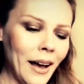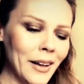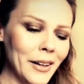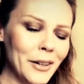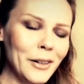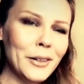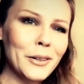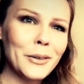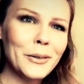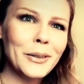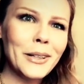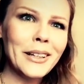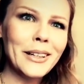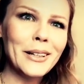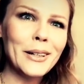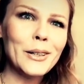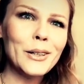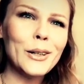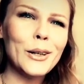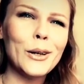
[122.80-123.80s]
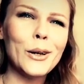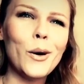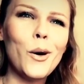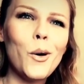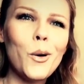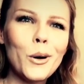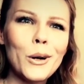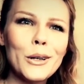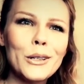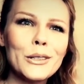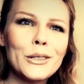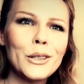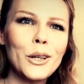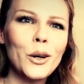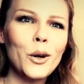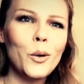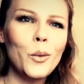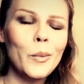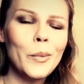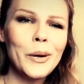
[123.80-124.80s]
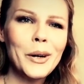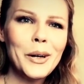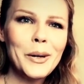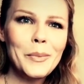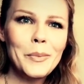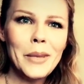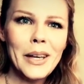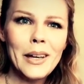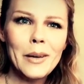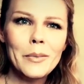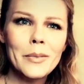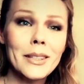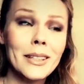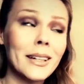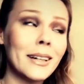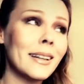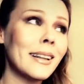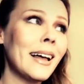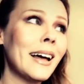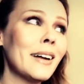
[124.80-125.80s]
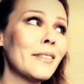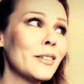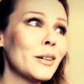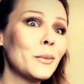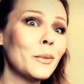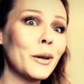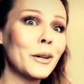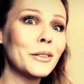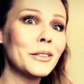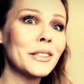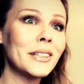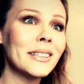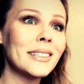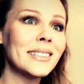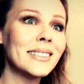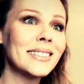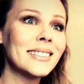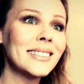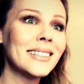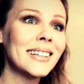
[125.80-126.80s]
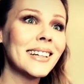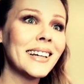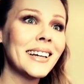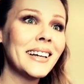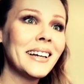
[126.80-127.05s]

You know, the horoscope memes, and a lot of them are just